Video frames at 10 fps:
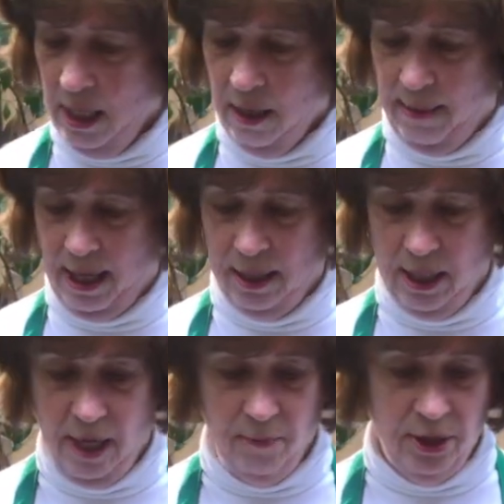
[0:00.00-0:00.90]
about
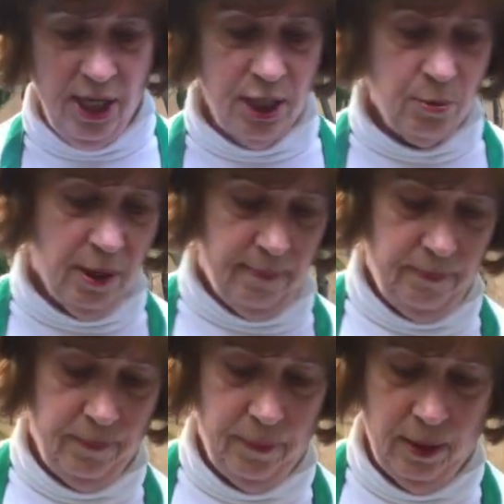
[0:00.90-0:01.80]
done with this one.
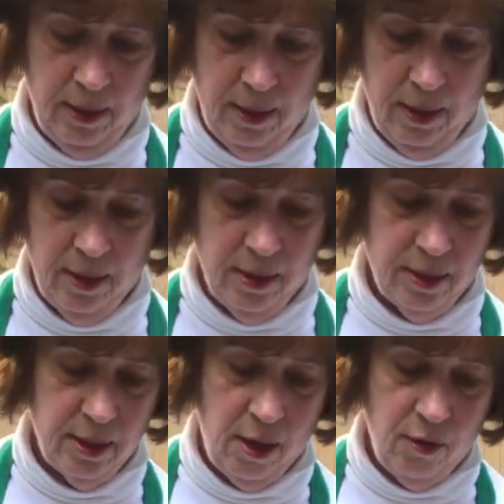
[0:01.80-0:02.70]

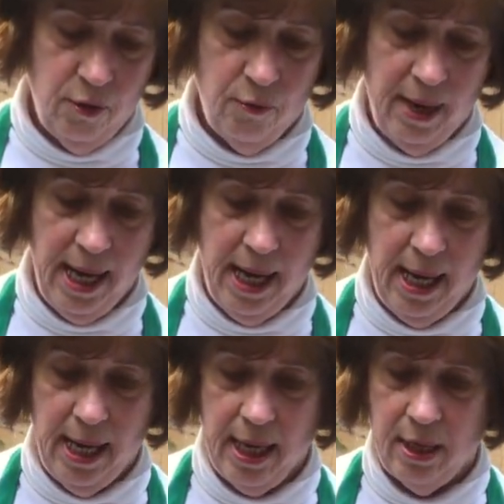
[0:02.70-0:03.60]
So
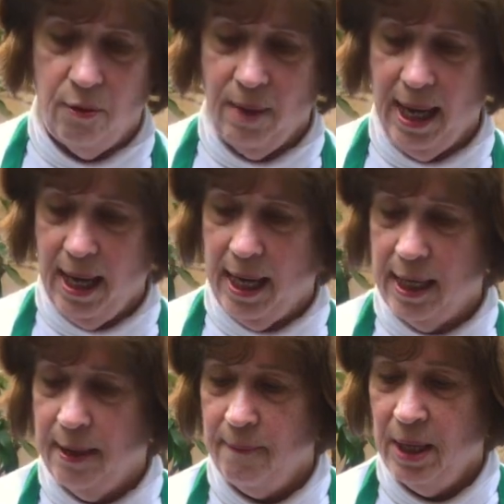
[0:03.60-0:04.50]
hooray, hooray.
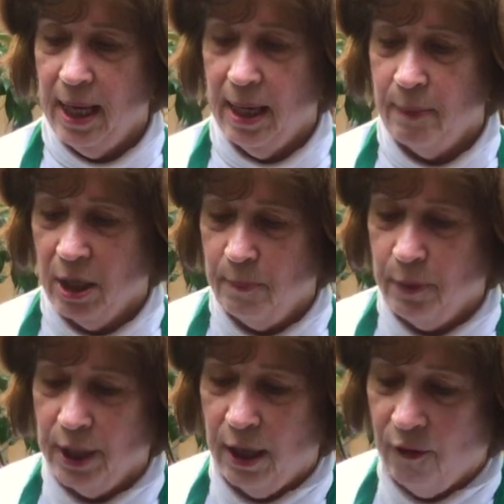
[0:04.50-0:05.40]
And I'm going to
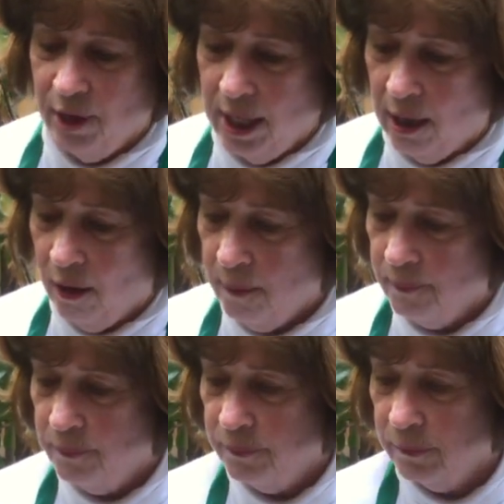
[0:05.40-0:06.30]
put it over here.
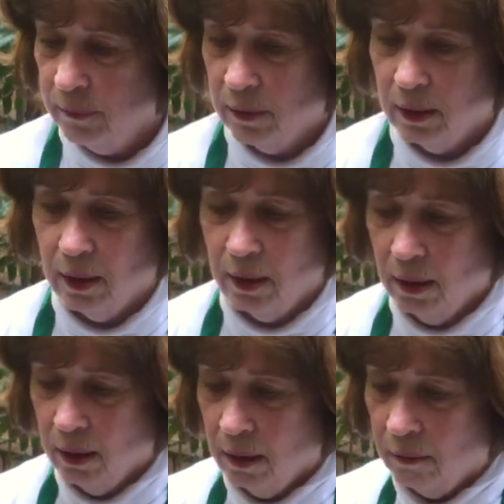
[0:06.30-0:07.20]

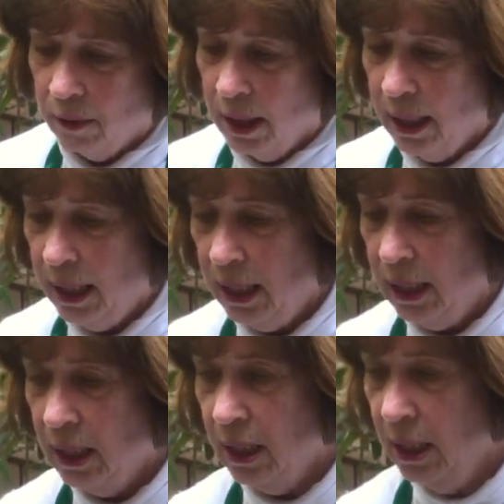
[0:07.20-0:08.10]
Okay.
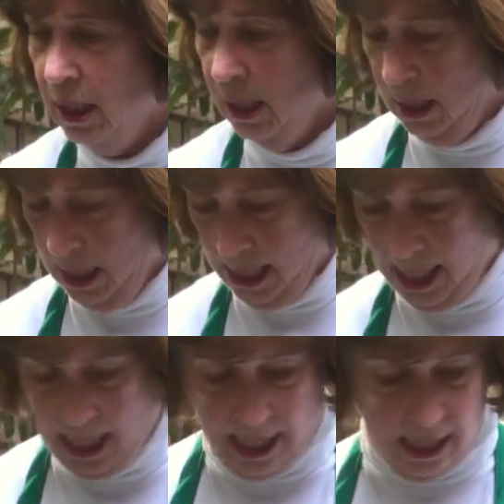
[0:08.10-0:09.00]

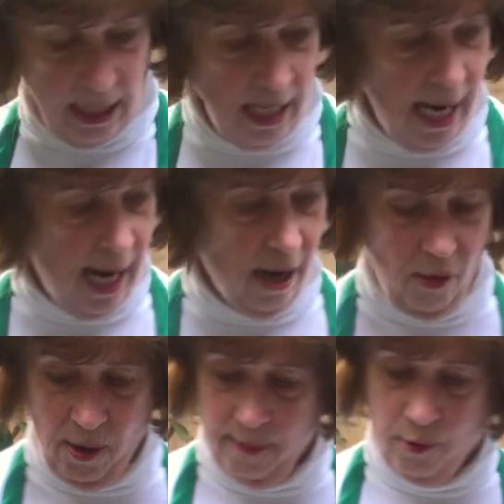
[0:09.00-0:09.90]
And
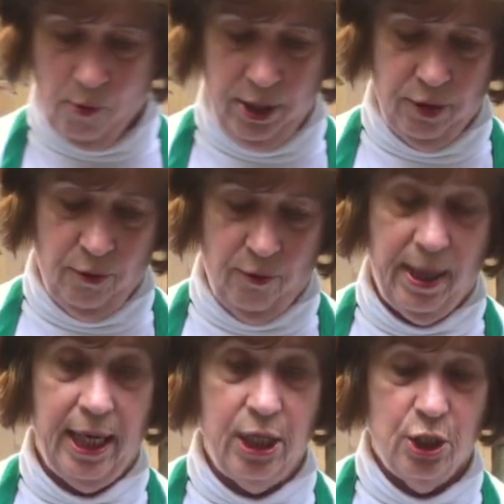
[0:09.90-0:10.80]
now I'm going to
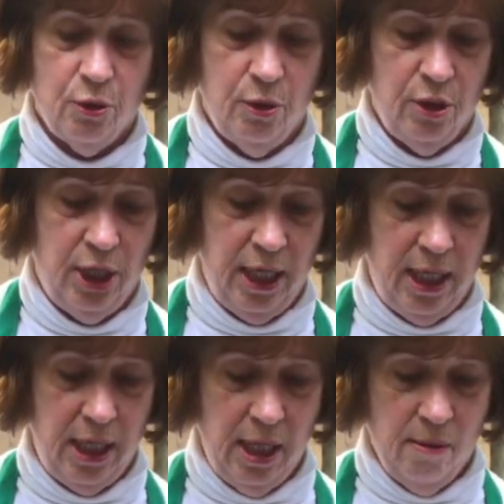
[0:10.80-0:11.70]
arrange
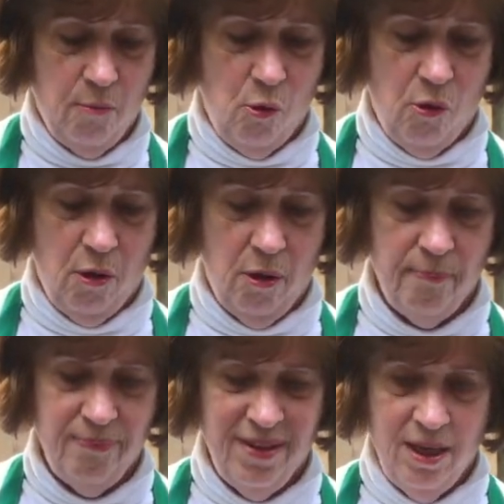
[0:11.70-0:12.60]
the more
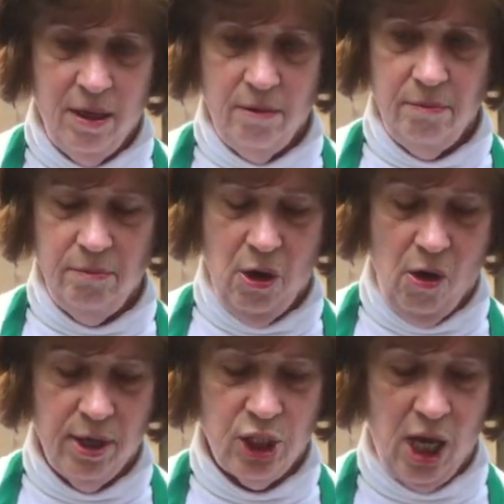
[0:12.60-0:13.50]

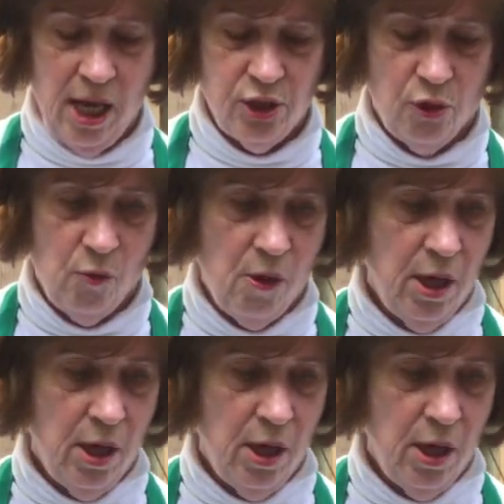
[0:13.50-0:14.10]
horizontal